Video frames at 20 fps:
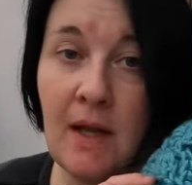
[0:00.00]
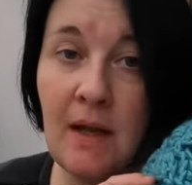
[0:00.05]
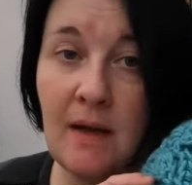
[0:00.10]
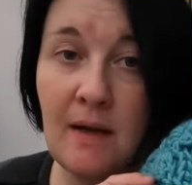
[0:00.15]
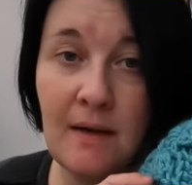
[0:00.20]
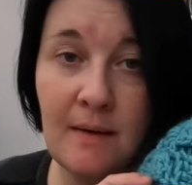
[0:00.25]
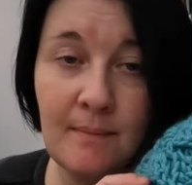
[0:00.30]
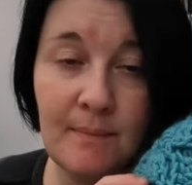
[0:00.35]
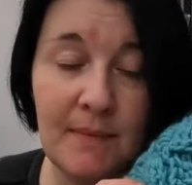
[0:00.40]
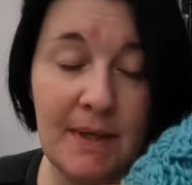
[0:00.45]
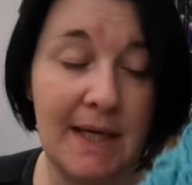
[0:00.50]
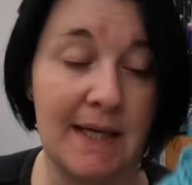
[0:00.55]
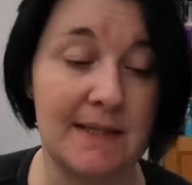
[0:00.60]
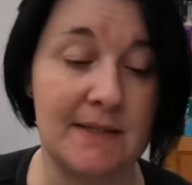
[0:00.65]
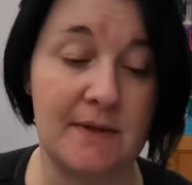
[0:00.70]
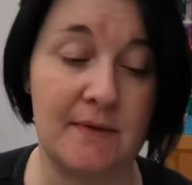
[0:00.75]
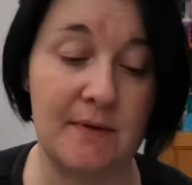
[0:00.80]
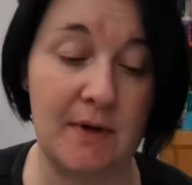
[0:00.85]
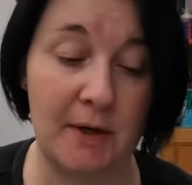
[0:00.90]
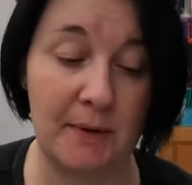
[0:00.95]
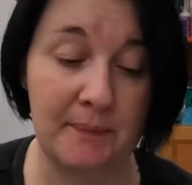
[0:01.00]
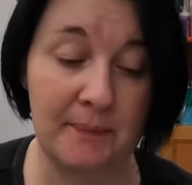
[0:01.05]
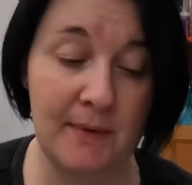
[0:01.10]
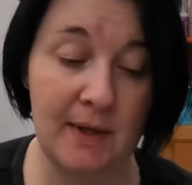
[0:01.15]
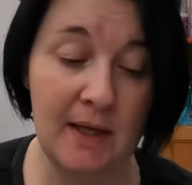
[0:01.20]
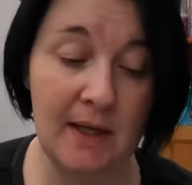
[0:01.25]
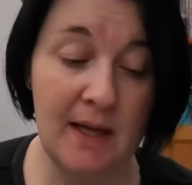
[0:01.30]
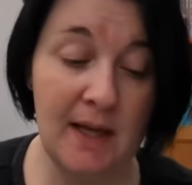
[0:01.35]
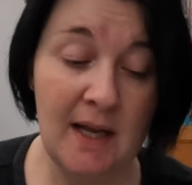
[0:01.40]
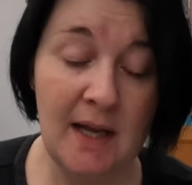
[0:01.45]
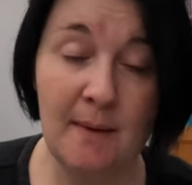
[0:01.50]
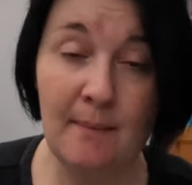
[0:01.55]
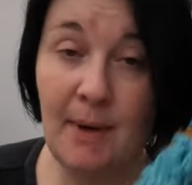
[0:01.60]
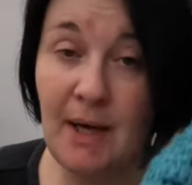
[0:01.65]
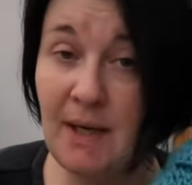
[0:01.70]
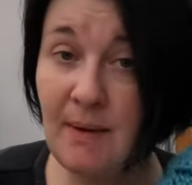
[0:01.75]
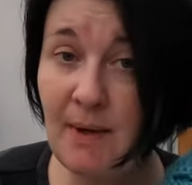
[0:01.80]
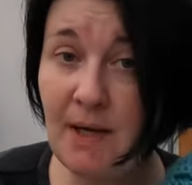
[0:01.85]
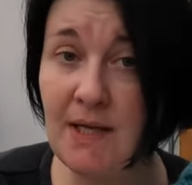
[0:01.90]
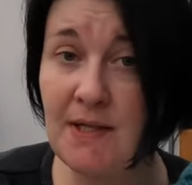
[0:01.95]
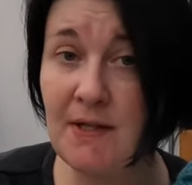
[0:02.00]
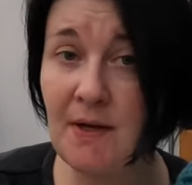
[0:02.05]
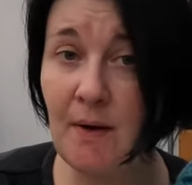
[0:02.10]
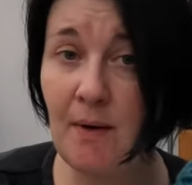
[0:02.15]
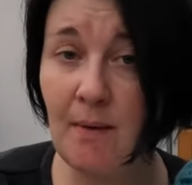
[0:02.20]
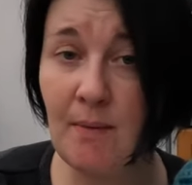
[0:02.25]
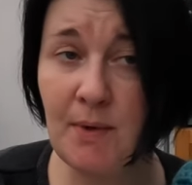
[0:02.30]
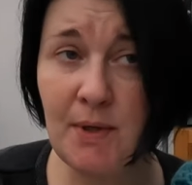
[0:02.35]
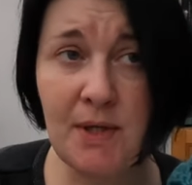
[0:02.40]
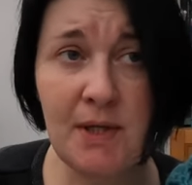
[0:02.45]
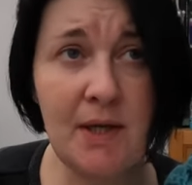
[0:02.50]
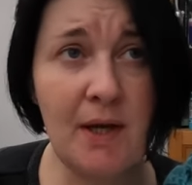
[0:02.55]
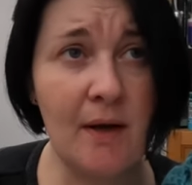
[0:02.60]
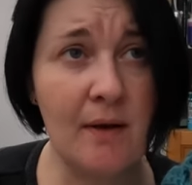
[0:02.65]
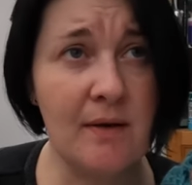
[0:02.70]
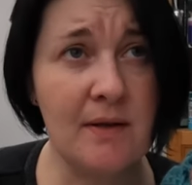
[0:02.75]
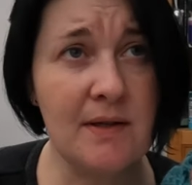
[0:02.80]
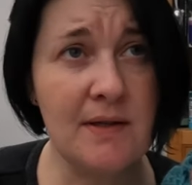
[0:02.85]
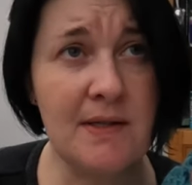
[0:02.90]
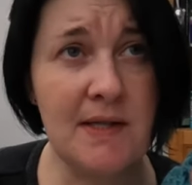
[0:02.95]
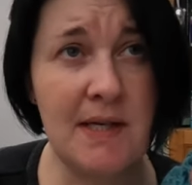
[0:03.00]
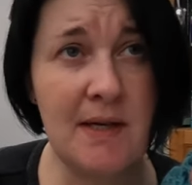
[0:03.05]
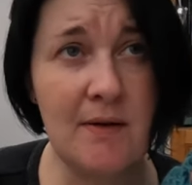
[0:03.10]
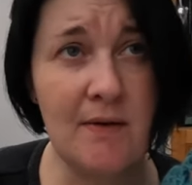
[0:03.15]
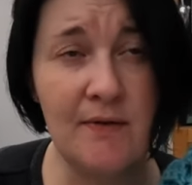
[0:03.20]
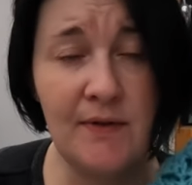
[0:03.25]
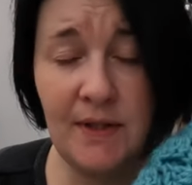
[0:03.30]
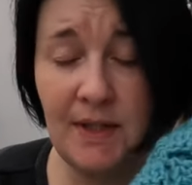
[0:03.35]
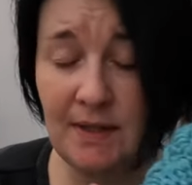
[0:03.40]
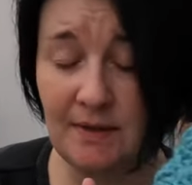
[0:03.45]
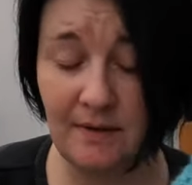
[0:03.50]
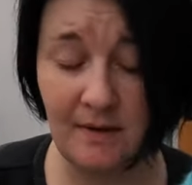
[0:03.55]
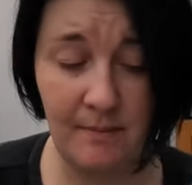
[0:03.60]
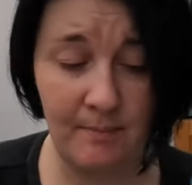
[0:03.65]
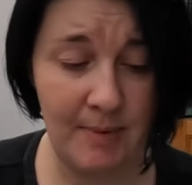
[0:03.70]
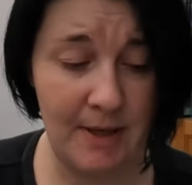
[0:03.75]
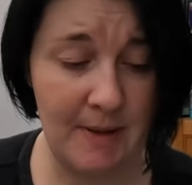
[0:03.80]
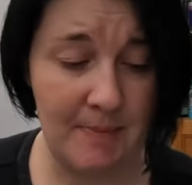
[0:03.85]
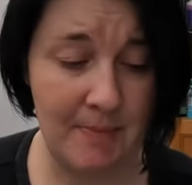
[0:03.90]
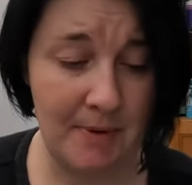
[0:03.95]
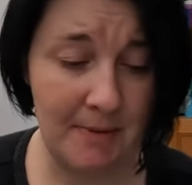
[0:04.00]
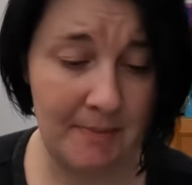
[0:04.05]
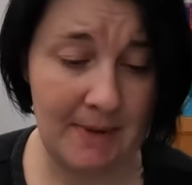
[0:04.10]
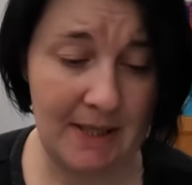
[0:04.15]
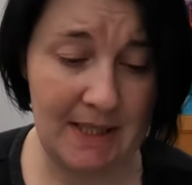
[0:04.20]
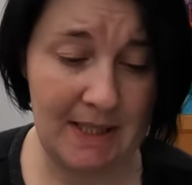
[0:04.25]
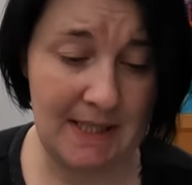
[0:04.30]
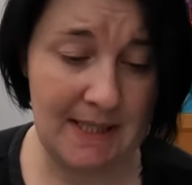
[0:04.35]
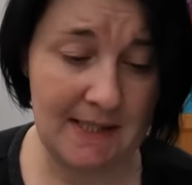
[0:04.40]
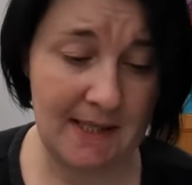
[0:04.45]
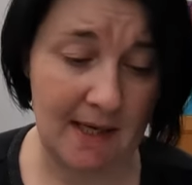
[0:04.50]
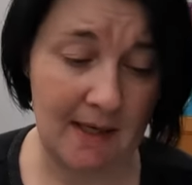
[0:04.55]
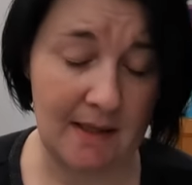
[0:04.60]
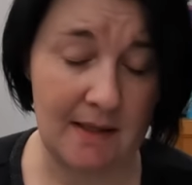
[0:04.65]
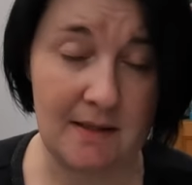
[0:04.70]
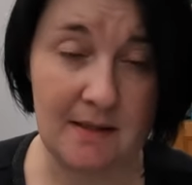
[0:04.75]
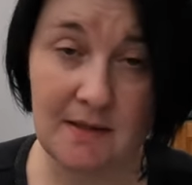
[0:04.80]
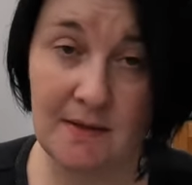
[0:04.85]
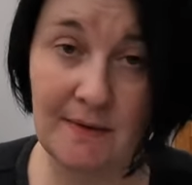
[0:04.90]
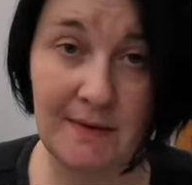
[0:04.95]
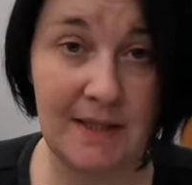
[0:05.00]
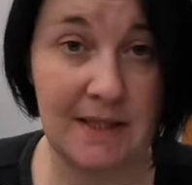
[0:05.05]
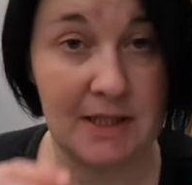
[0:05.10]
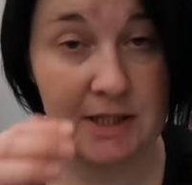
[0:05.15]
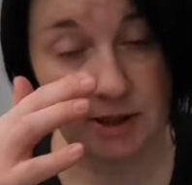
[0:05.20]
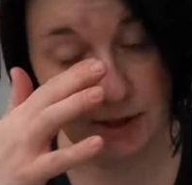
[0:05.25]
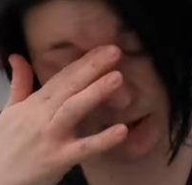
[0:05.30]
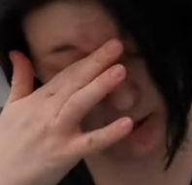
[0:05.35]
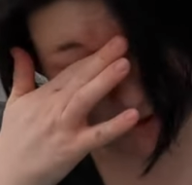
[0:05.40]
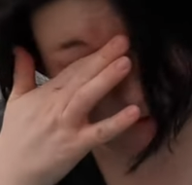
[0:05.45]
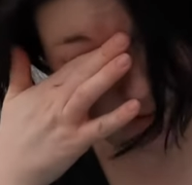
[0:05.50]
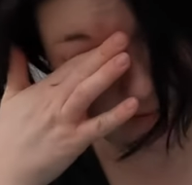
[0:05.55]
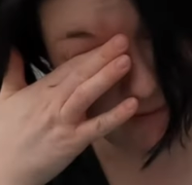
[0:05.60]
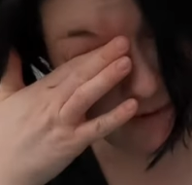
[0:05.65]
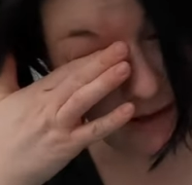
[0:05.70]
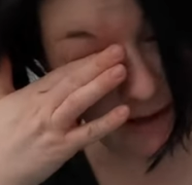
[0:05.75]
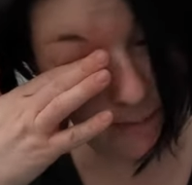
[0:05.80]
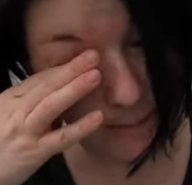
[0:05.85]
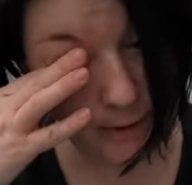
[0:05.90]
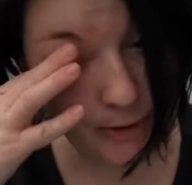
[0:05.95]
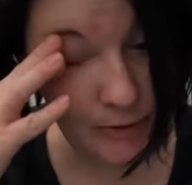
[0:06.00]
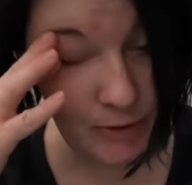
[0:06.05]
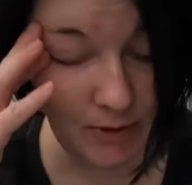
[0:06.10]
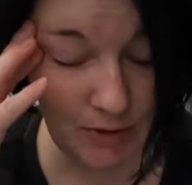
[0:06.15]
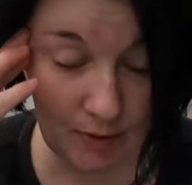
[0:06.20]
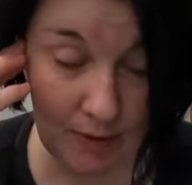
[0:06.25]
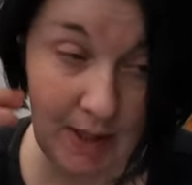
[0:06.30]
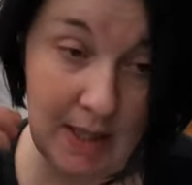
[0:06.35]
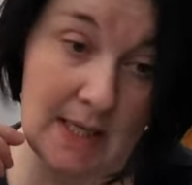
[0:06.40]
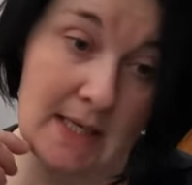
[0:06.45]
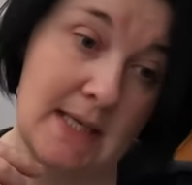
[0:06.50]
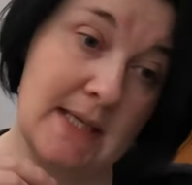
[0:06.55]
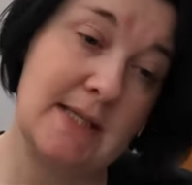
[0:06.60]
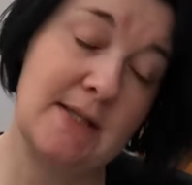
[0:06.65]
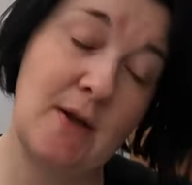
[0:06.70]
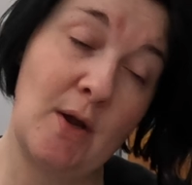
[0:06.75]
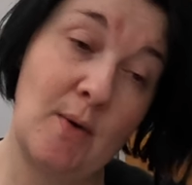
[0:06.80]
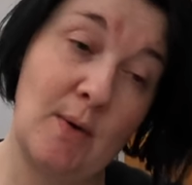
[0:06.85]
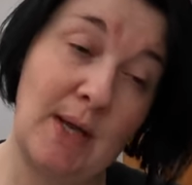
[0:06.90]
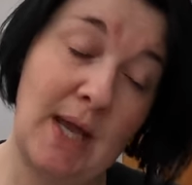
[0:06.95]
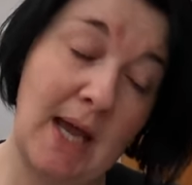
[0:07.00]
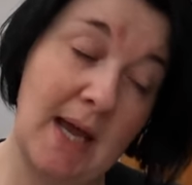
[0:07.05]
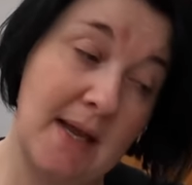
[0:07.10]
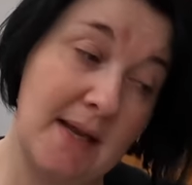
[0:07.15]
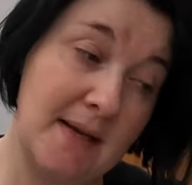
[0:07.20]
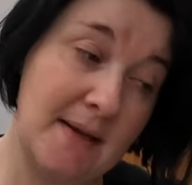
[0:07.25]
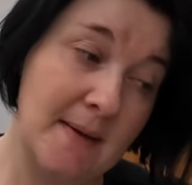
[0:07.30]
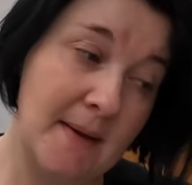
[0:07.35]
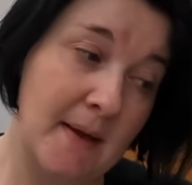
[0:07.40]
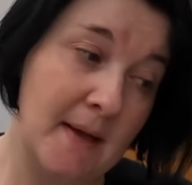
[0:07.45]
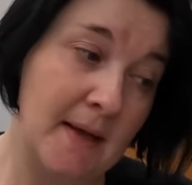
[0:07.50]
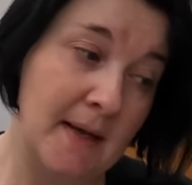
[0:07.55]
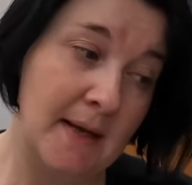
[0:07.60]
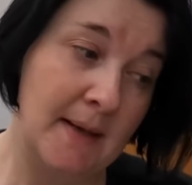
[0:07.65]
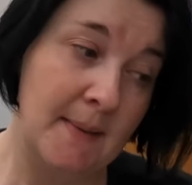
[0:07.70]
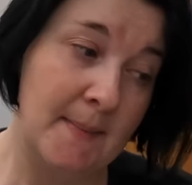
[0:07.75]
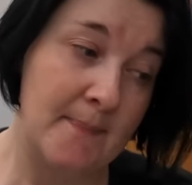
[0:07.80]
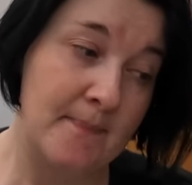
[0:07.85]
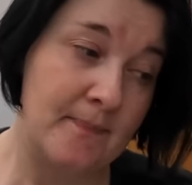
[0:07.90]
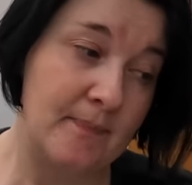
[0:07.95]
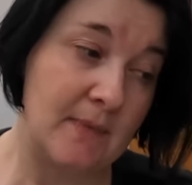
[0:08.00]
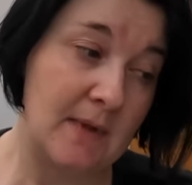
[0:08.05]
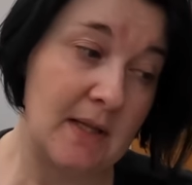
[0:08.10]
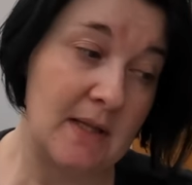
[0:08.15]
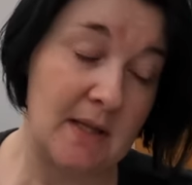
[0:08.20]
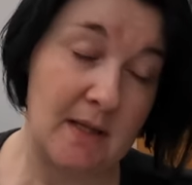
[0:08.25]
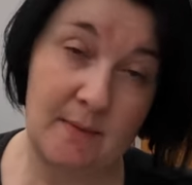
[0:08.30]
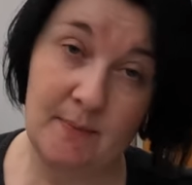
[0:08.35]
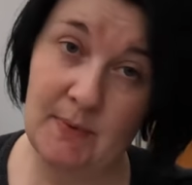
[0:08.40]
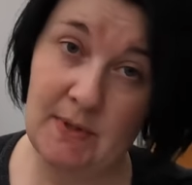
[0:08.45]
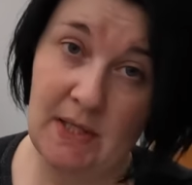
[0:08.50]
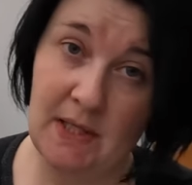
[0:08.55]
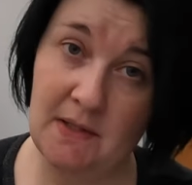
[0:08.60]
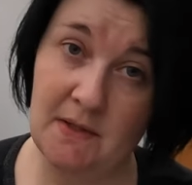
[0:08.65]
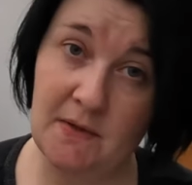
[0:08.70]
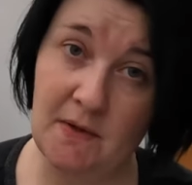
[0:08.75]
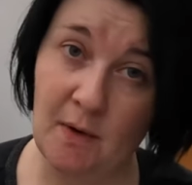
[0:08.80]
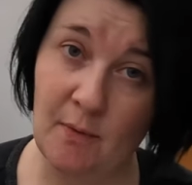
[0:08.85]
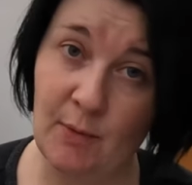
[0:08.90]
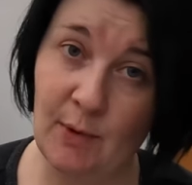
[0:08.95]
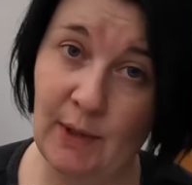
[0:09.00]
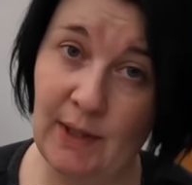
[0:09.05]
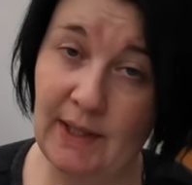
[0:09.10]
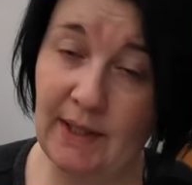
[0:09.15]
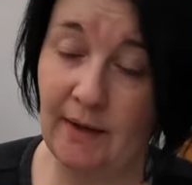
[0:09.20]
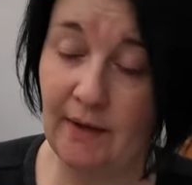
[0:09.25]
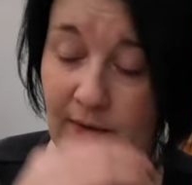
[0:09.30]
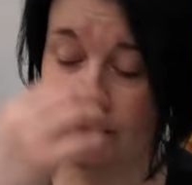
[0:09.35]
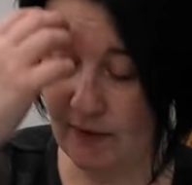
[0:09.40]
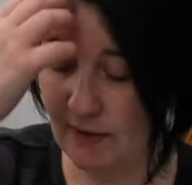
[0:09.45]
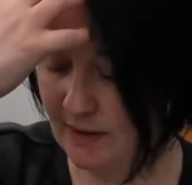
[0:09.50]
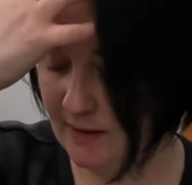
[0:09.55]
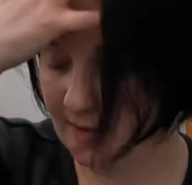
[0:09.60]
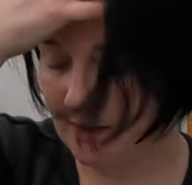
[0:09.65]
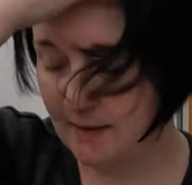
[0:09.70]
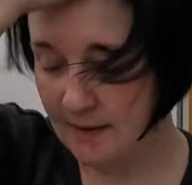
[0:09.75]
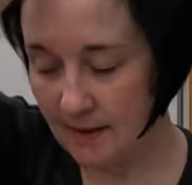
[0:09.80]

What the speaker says: I don't know. But anyway, so I'm going to go because the oven is going to beep at me any second. So I need to check that the lemon drizzle cake is okay and that the potatoes aren't boiling over.